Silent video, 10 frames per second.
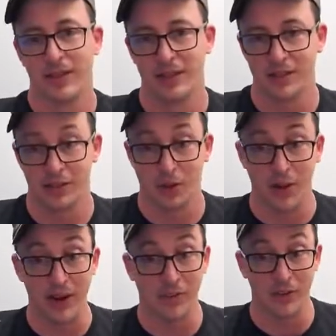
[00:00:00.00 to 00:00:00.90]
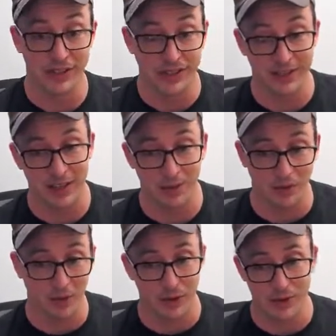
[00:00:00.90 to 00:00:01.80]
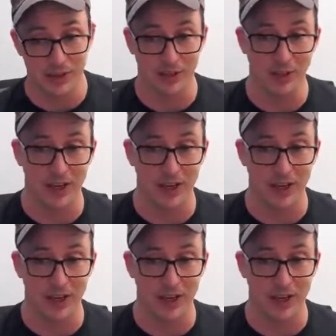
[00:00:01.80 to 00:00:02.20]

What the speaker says: and it's going to wait for it to get done before it's going to